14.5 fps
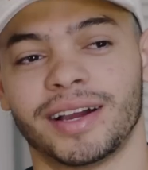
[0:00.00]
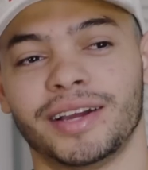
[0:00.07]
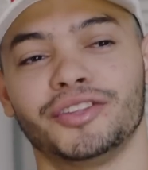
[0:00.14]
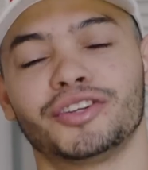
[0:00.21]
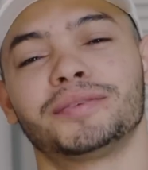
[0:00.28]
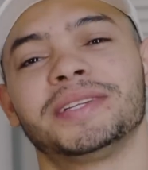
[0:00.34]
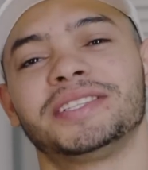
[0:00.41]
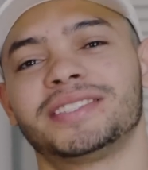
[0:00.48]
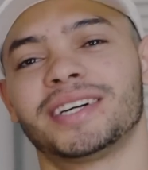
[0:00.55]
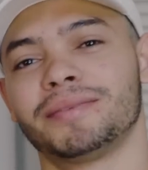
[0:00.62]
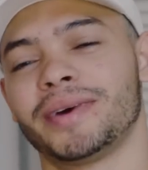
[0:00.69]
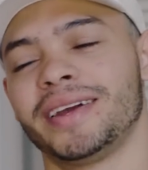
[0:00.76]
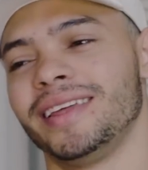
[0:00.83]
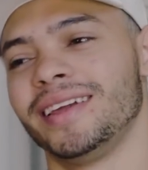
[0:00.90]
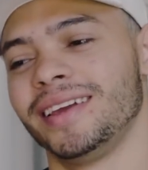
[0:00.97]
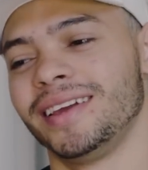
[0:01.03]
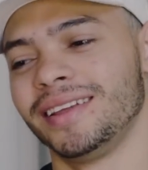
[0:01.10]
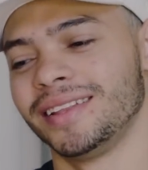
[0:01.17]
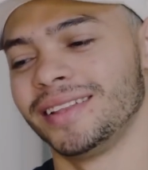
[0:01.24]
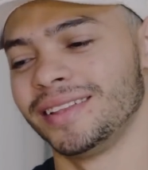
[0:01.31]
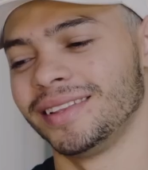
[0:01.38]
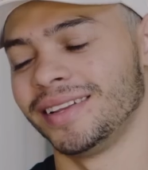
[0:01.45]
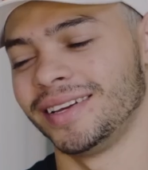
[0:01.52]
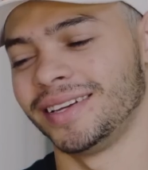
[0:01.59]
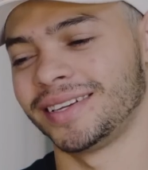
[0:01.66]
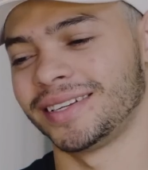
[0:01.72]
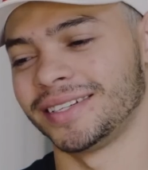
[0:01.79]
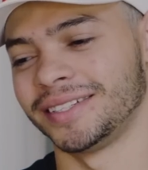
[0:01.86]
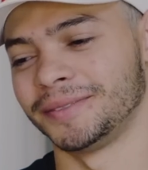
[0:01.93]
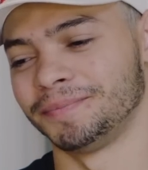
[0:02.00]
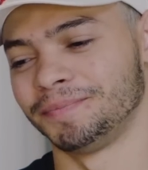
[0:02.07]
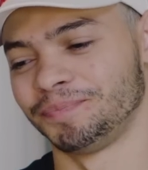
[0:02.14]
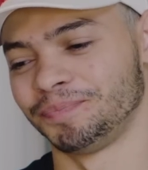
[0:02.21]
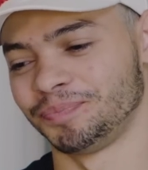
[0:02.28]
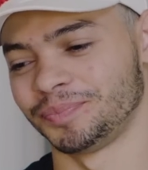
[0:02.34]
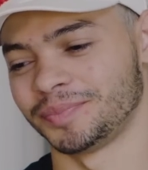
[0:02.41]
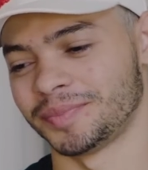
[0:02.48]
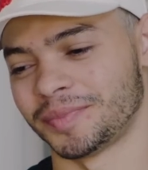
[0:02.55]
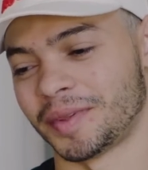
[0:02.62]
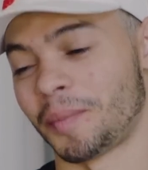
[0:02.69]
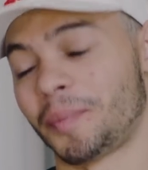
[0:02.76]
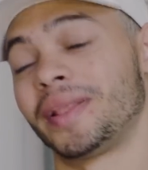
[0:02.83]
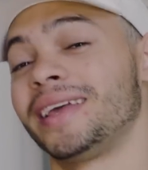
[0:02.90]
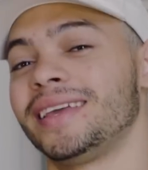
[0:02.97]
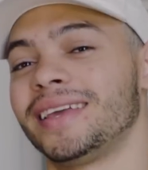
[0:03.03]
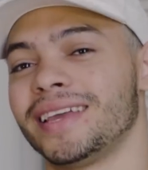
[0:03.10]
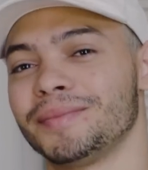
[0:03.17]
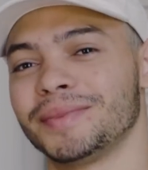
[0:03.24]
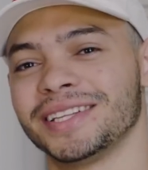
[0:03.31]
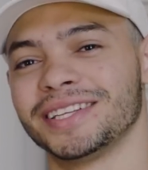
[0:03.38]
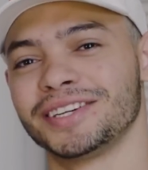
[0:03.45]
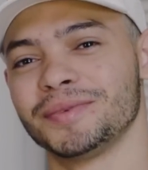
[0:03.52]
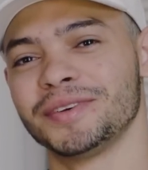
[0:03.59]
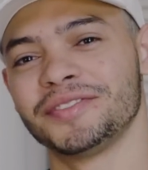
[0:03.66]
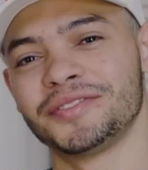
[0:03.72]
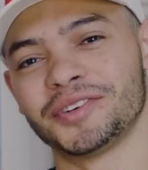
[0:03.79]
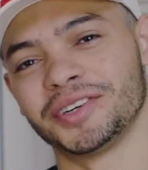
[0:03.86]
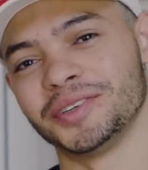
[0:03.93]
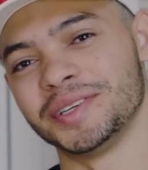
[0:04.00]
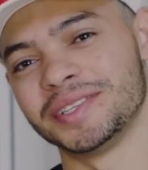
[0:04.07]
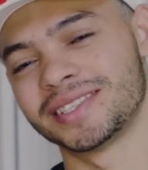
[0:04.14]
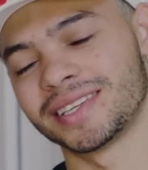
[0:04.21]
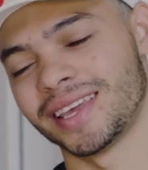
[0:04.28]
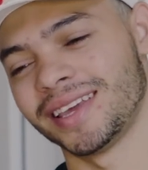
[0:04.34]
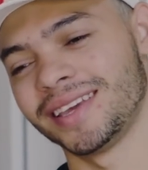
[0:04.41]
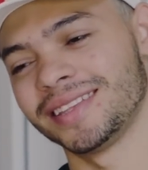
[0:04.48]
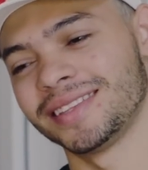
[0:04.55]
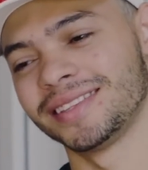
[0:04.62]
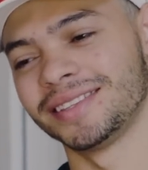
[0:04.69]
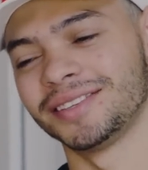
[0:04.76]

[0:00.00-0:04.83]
I normally start my day like uh, playing game a little bit before going to skate.